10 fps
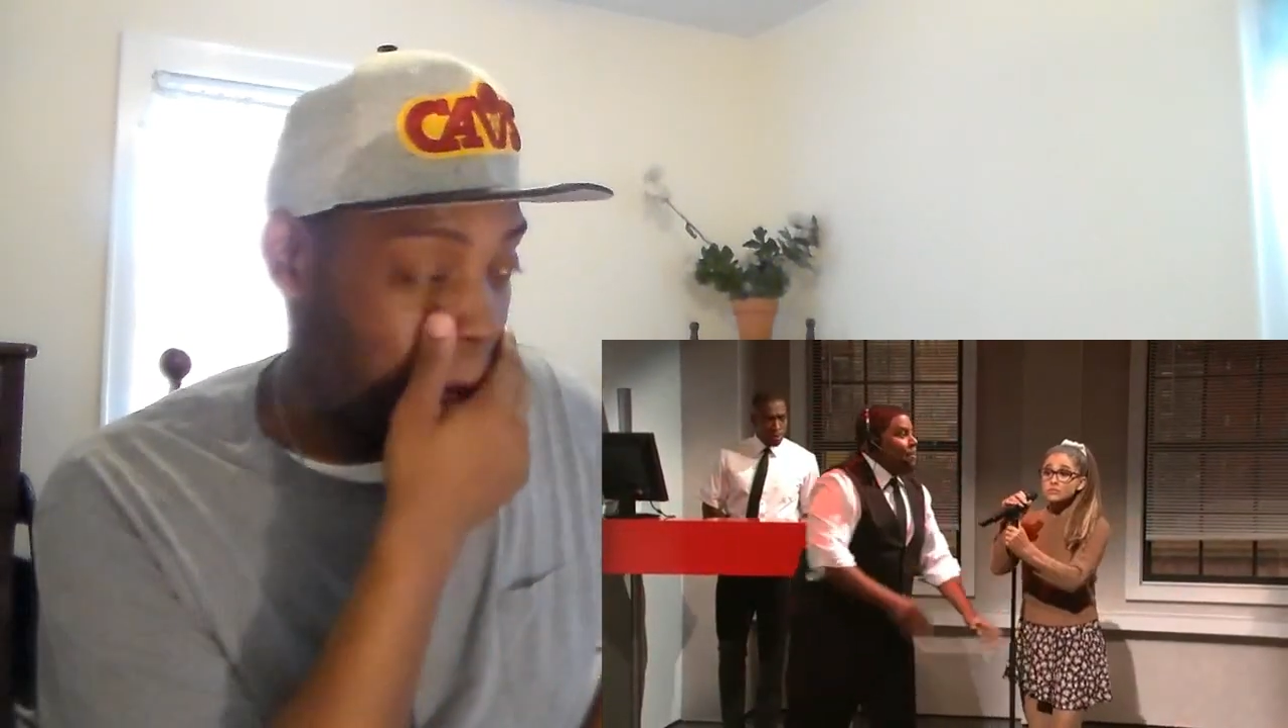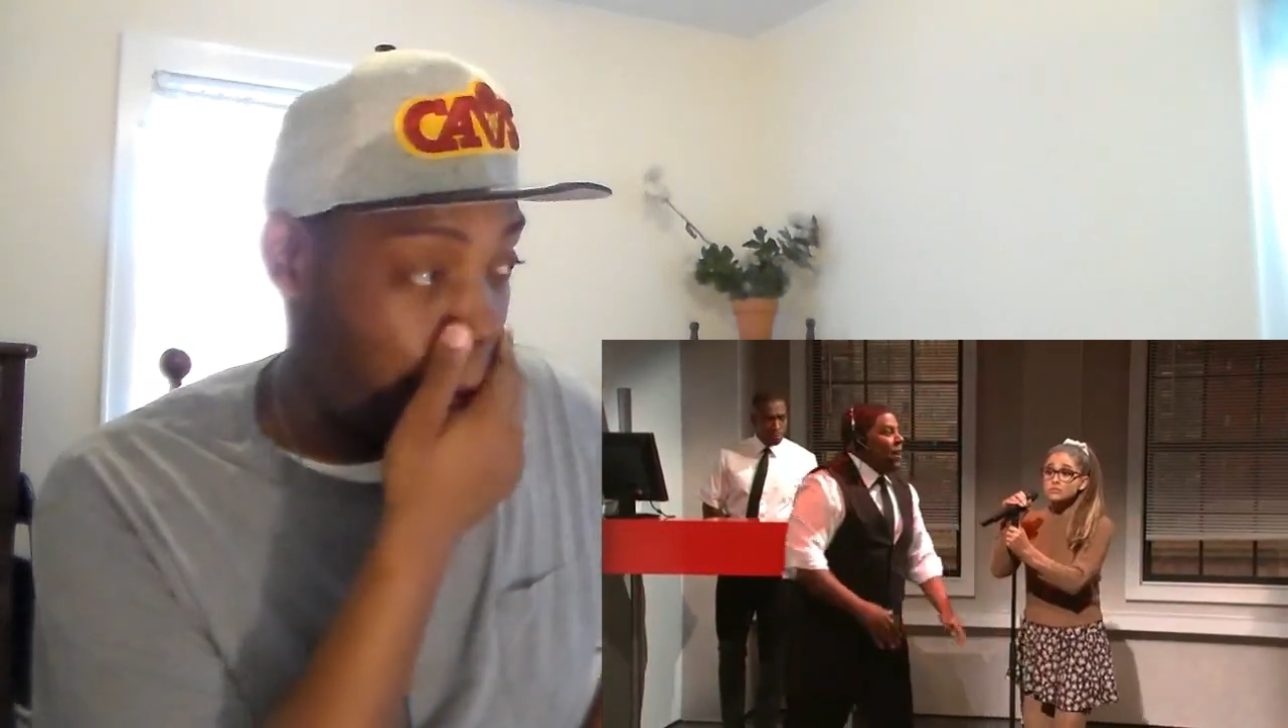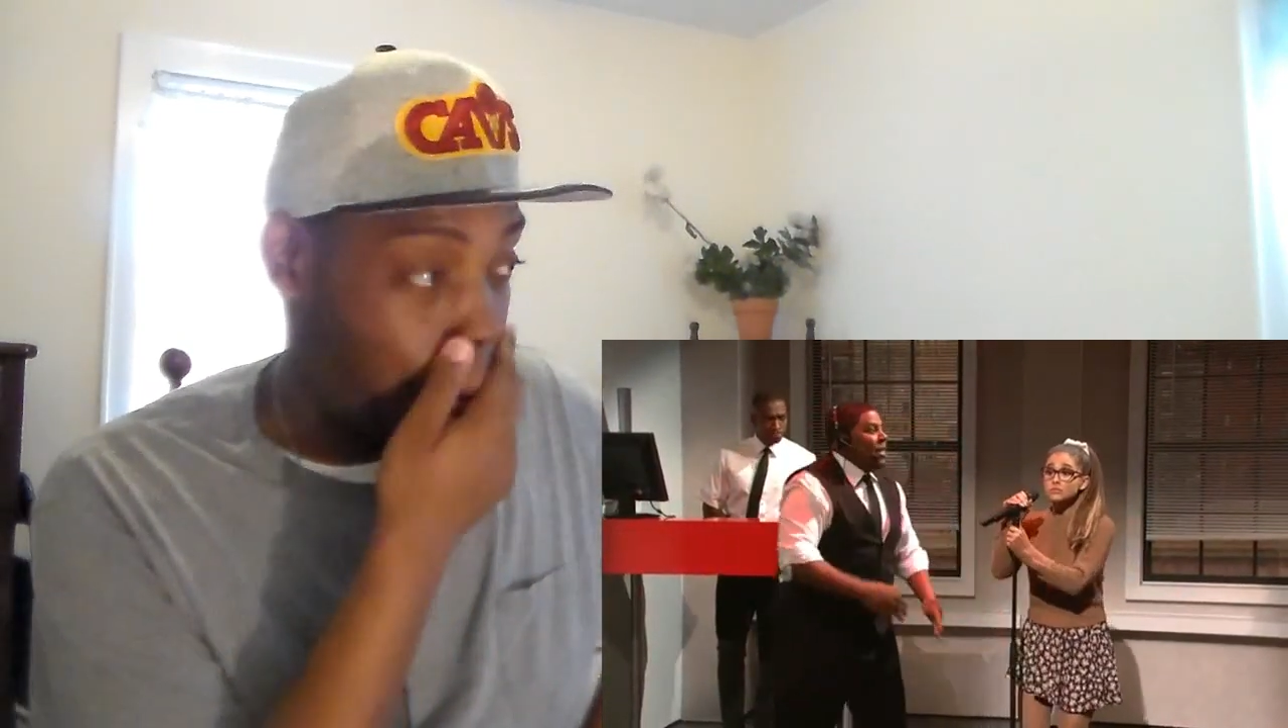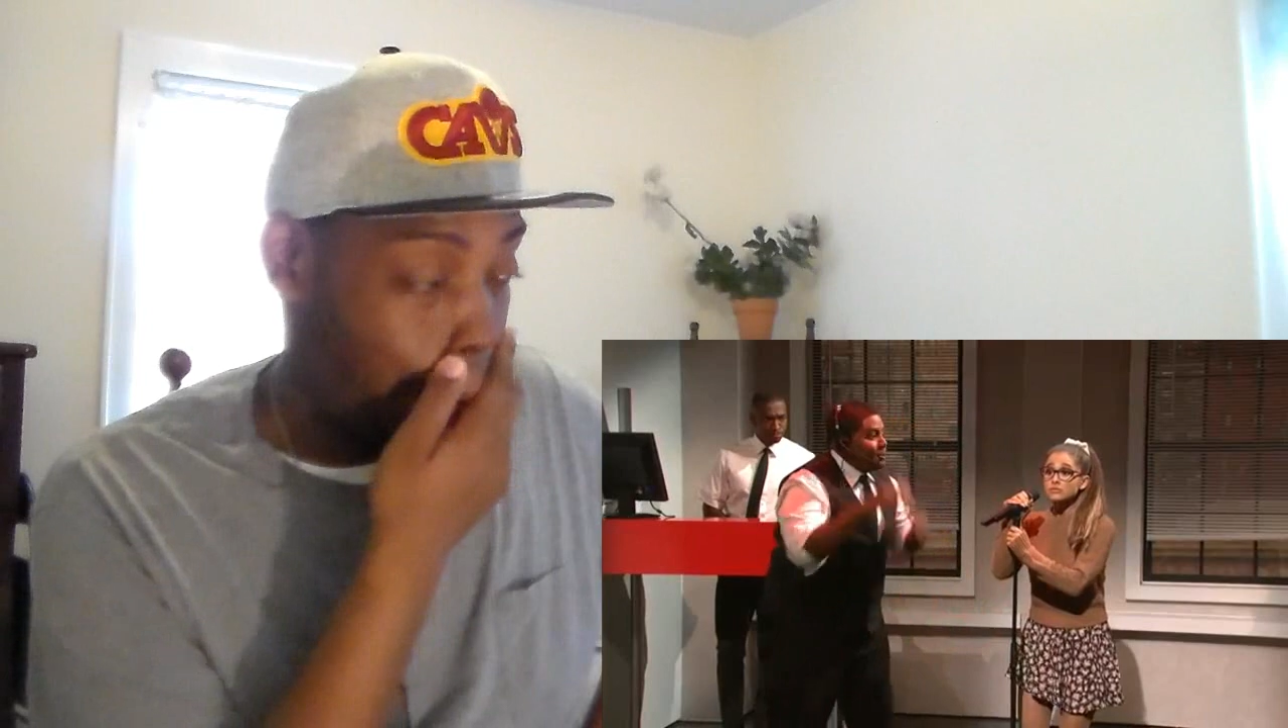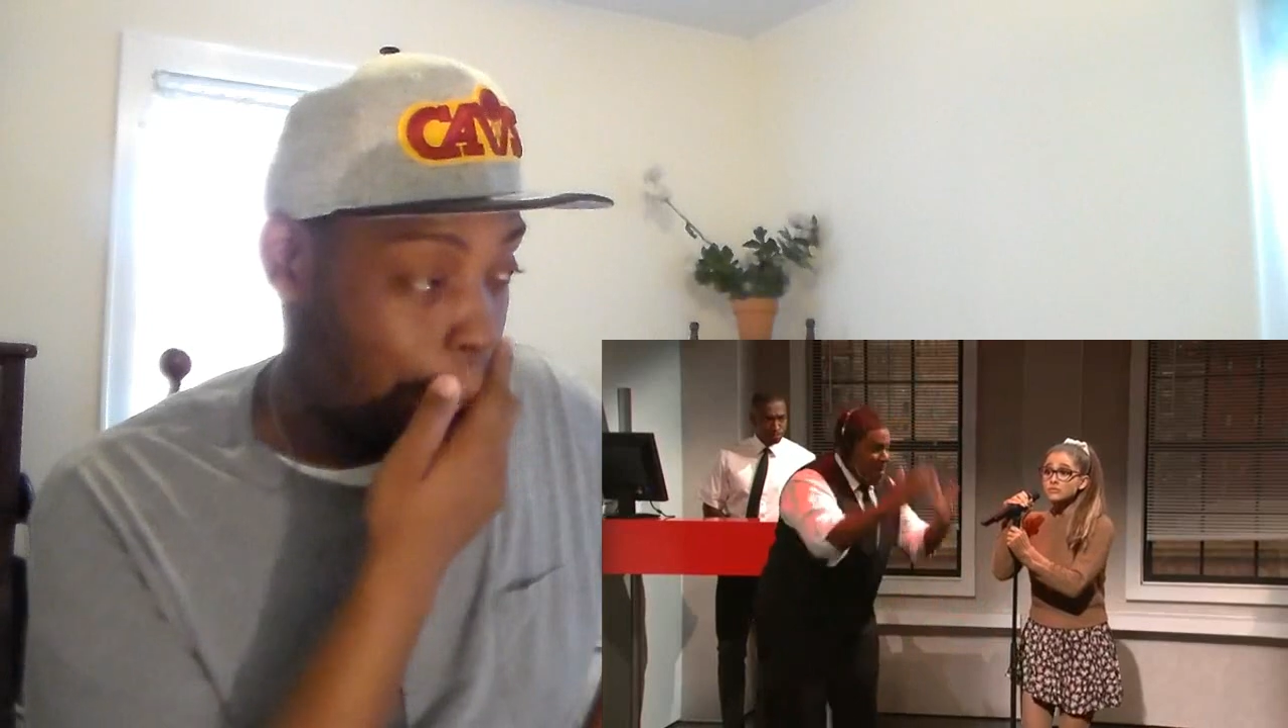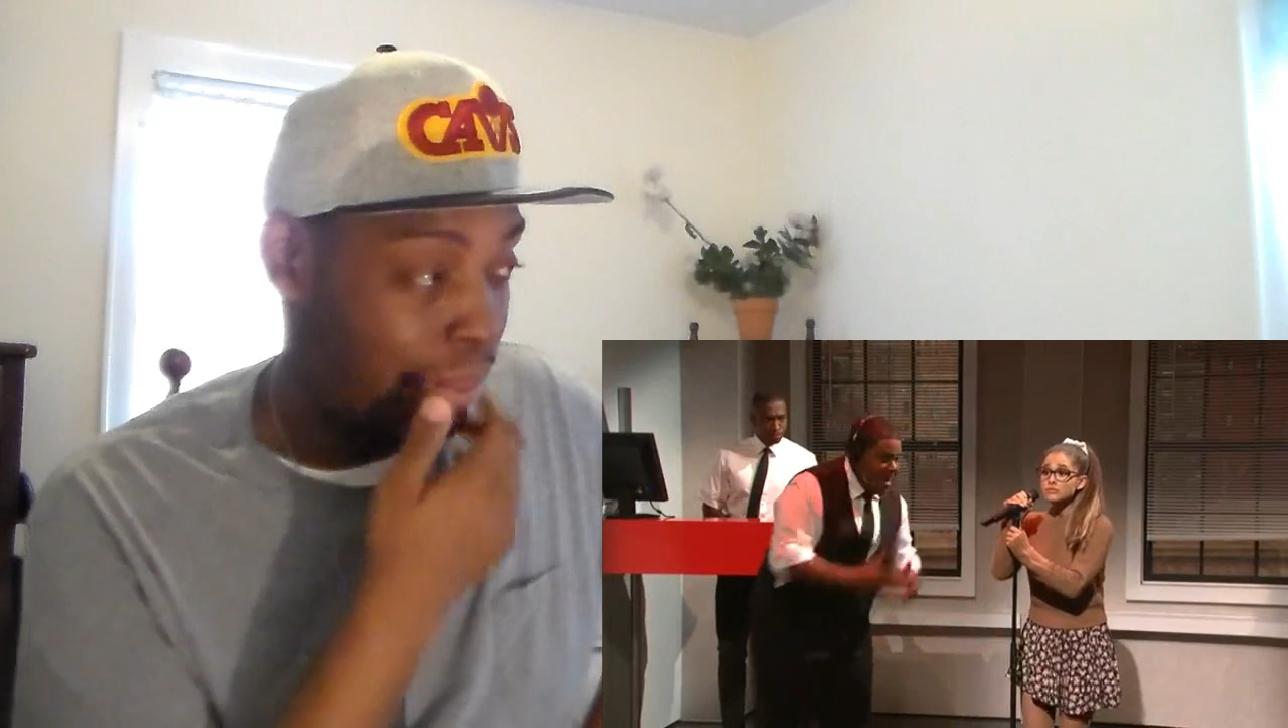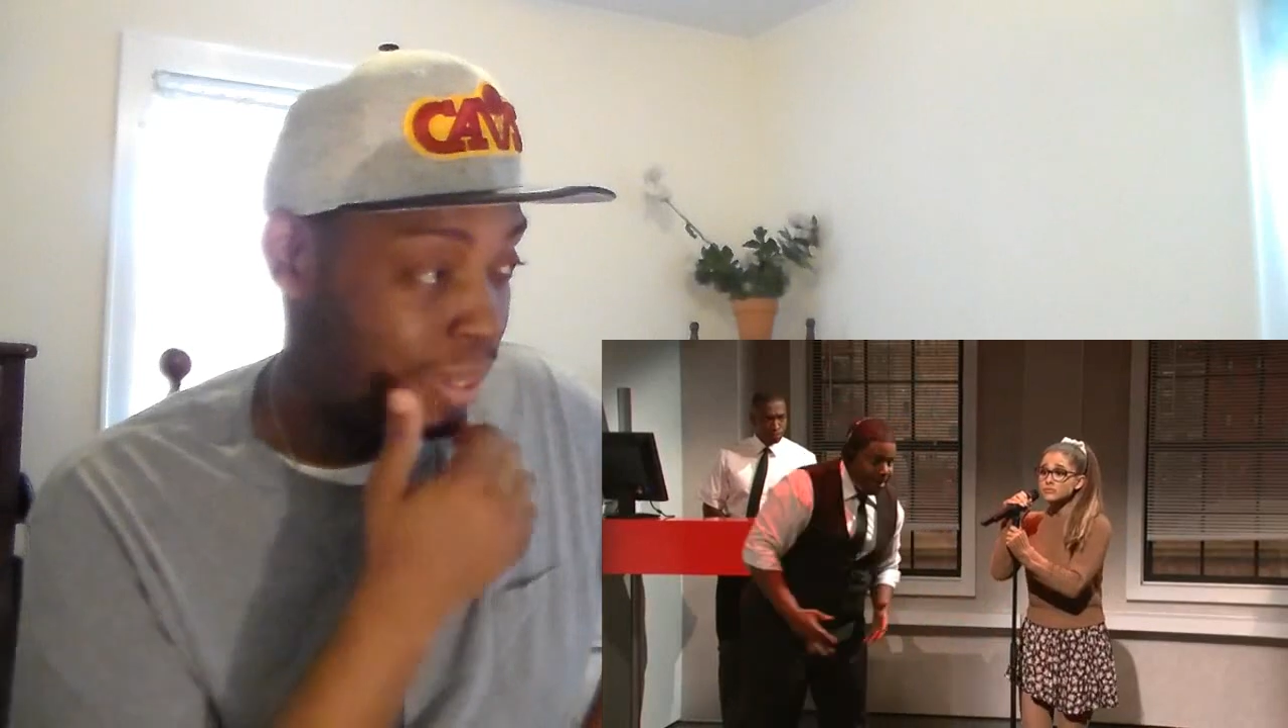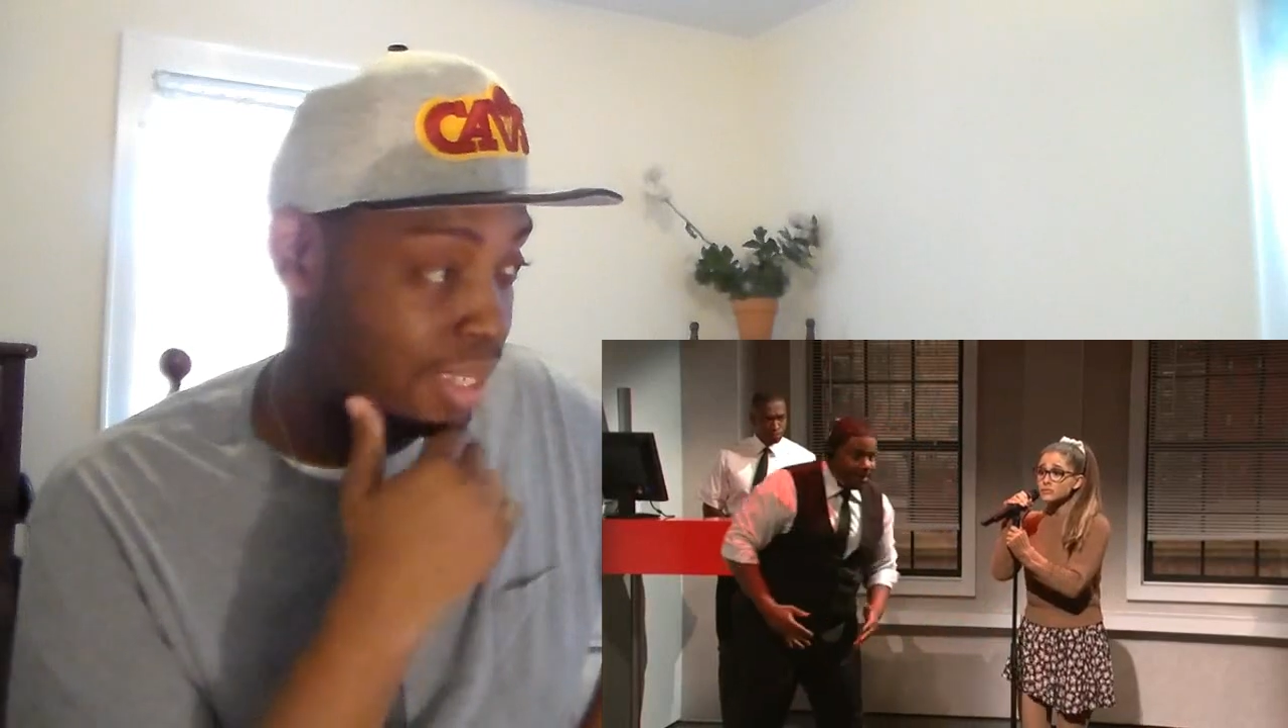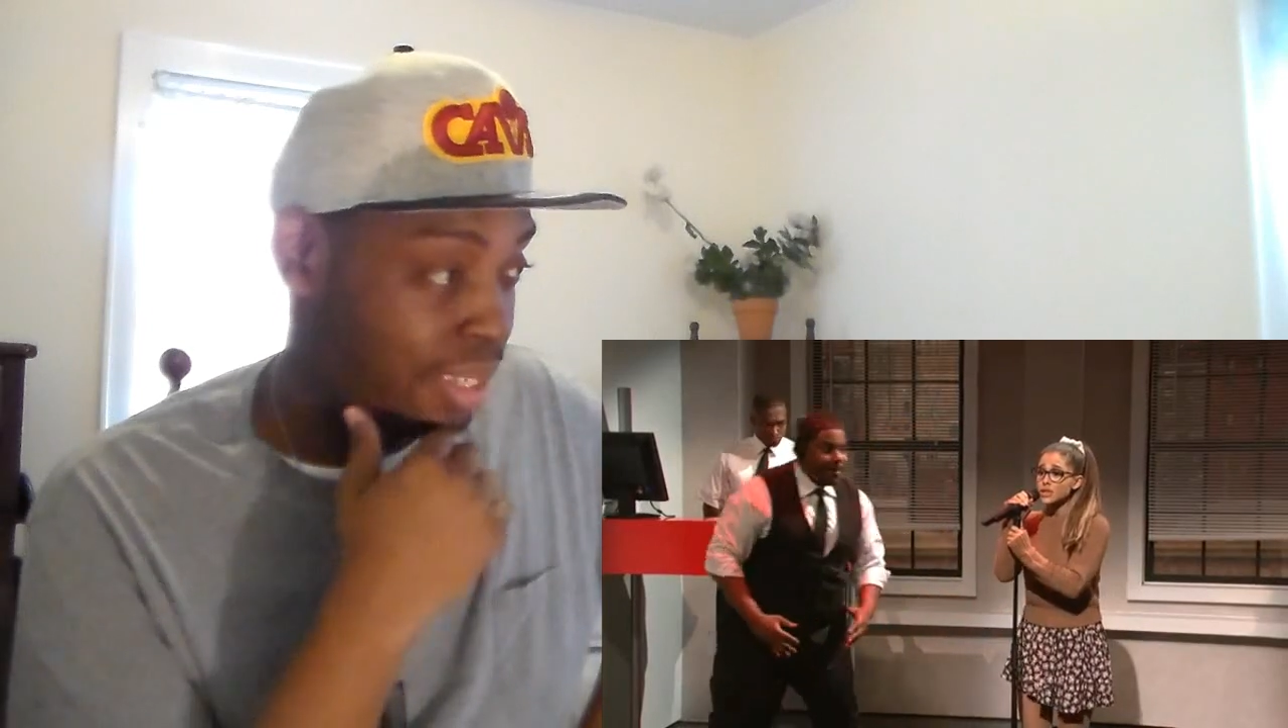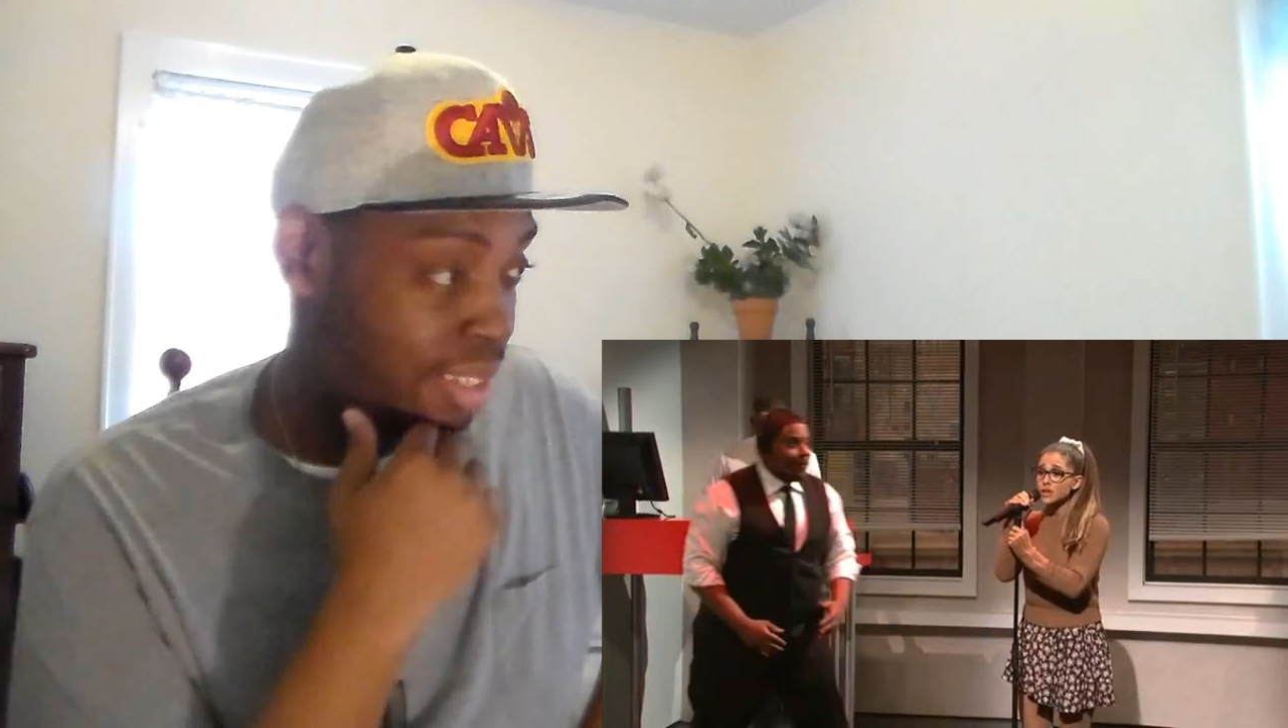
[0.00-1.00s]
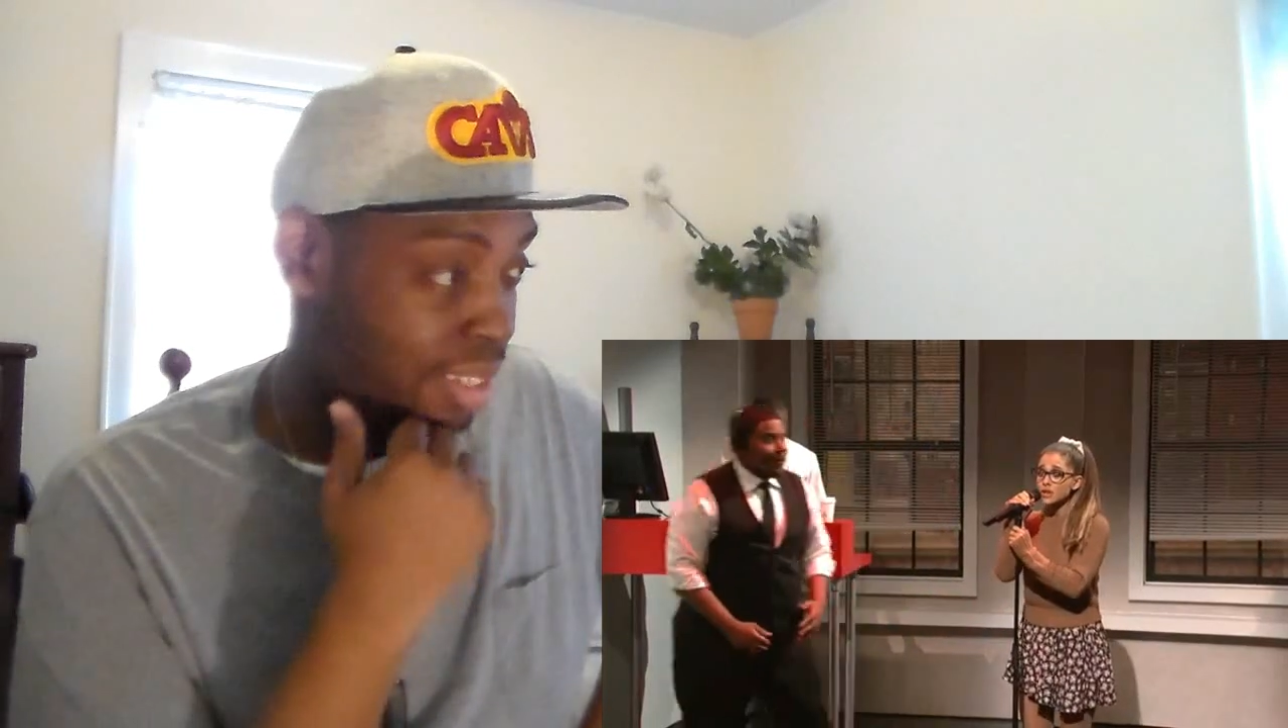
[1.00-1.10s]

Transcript: Britney Spears.